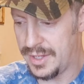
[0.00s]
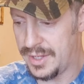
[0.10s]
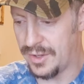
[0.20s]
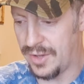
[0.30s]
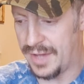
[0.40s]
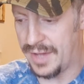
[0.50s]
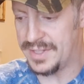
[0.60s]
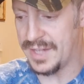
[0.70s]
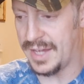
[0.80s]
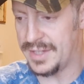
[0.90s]
So a lot of these
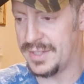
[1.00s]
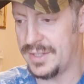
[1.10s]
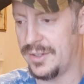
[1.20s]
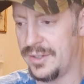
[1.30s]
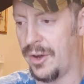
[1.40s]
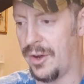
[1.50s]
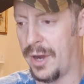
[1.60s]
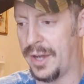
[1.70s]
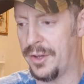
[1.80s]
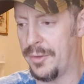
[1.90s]
guys y'all
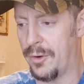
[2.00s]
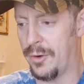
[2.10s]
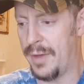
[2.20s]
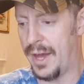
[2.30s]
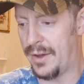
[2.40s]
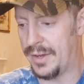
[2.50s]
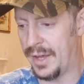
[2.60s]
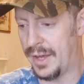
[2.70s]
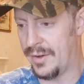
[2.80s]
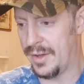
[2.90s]
probably know more about
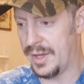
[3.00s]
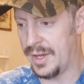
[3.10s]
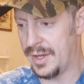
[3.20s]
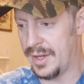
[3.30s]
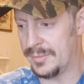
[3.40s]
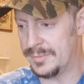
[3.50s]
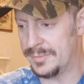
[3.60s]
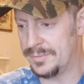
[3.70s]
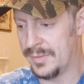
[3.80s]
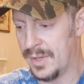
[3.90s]
now. And
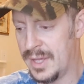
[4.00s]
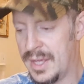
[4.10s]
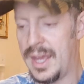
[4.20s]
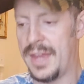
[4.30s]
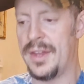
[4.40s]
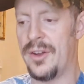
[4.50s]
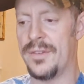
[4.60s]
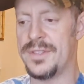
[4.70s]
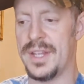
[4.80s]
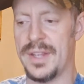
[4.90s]
then all of a
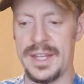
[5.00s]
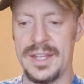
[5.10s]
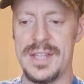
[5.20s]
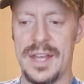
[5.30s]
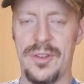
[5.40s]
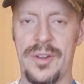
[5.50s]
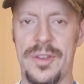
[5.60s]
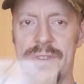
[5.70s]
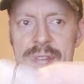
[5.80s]
sudden, like you take a look, there's